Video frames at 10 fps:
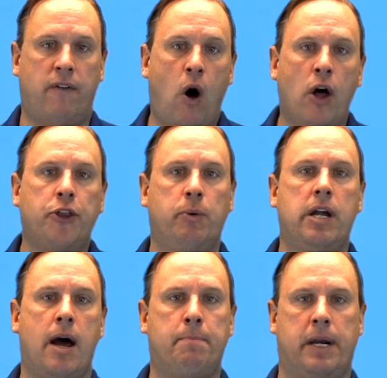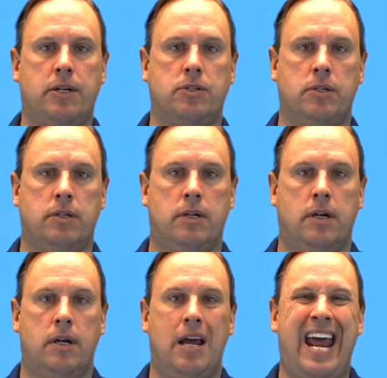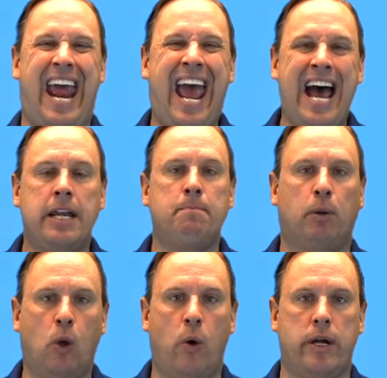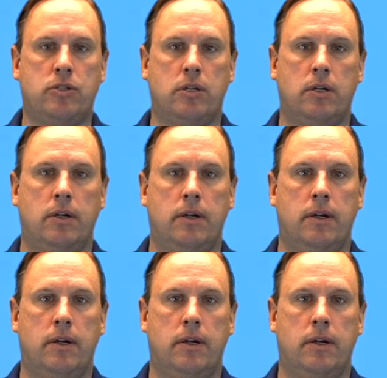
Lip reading: of all 3 companies had employees